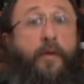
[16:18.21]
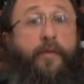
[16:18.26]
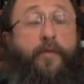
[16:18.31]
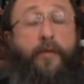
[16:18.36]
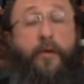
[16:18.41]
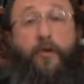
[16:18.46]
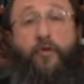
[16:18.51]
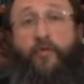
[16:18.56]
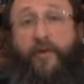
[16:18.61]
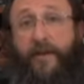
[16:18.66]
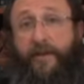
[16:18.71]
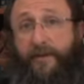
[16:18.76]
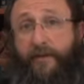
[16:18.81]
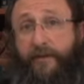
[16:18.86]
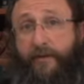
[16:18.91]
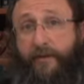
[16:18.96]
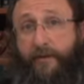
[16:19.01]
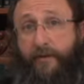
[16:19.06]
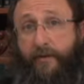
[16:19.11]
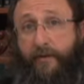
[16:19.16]
the
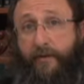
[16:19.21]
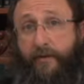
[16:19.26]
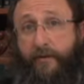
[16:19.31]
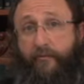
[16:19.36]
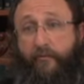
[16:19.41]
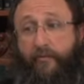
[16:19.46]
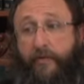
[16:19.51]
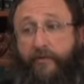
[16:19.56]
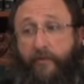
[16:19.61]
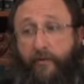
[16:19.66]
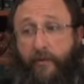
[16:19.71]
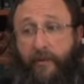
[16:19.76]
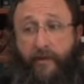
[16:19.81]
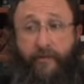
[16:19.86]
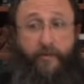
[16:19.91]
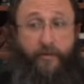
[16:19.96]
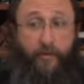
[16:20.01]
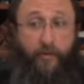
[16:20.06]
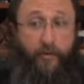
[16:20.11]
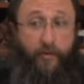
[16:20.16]
great river,
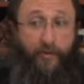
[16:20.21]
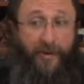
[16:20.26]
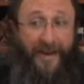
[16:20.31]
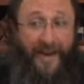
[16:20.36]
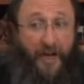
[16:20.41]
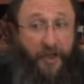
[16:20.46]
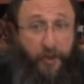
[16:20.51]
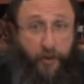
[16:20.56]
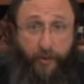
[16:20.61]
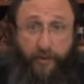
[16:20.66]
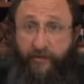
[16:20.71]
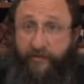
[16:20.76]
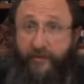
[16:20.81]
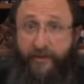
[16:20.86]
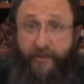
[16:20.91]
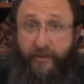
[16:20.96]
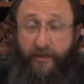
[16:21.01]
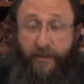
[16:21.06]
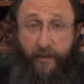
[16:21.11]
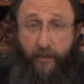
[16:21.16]
even though actually
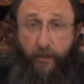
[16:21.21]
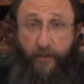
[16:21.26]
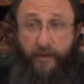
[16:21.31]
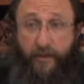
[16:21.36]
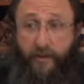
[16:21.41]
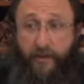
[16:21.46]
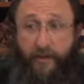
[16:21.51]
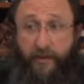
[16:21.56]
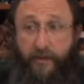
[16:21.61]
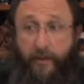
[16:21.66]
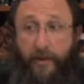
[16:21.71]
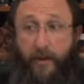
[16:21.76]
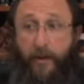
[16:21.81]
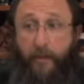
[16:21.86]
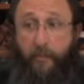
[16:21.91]
physically it wasn't